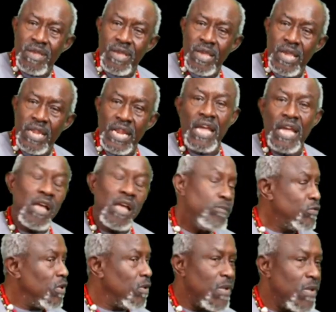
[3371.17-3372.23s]
and I come
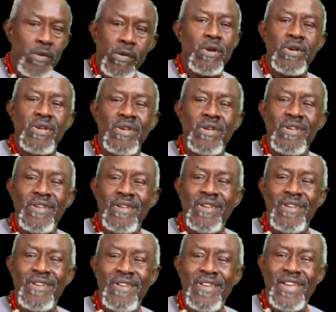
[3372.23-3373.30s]
to America,
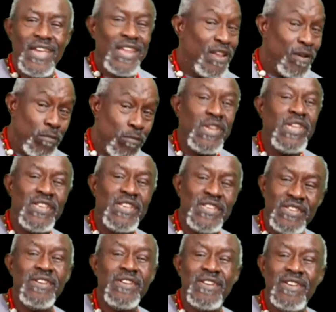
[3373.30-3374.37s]
and the money is
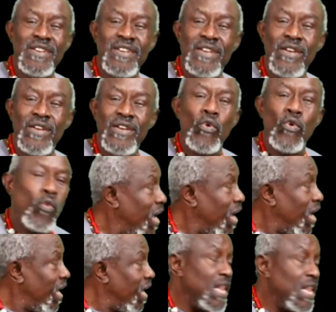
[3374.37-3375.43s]
here, why
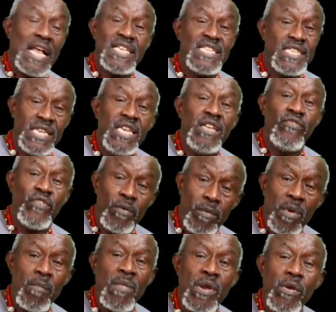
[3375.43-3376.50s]
can't I steal from
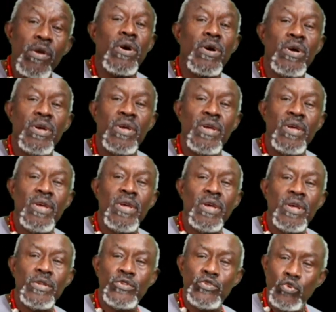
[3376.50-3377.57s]
America
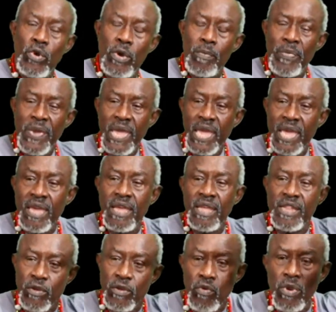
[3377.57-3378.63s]
to pay the
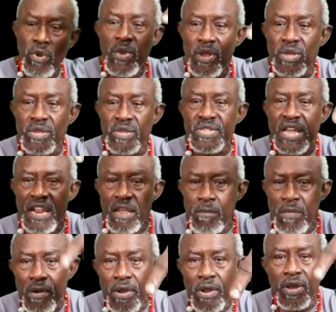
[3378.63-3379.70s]
criminals that
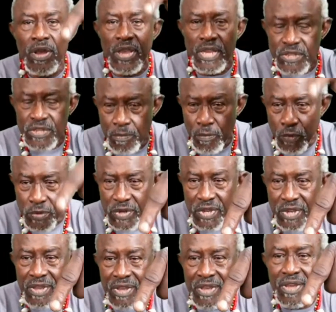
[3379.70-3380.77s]
America is supporting
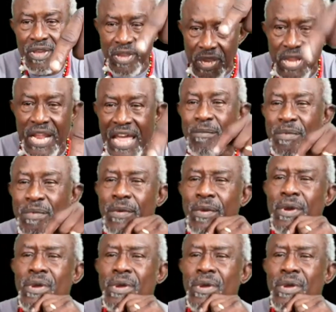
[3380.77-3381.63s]
in Liberia?